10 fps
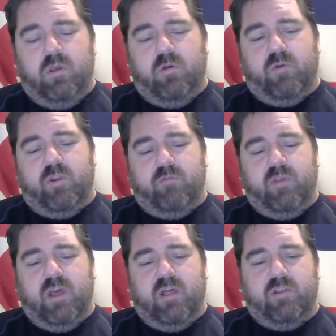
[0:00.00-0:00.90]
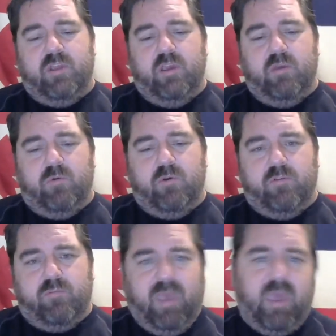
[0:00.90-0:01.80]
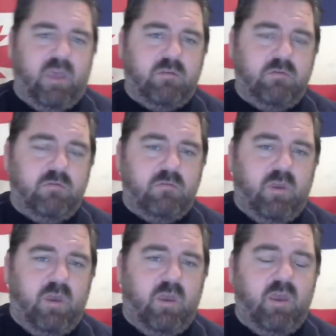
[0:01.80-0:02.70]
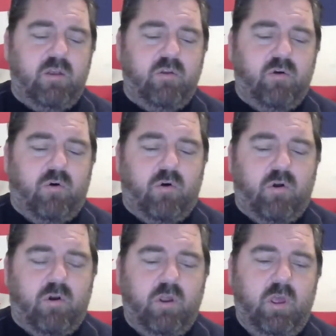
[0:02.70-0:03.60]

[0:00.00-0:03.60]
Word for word: when in reality it was bad. And, or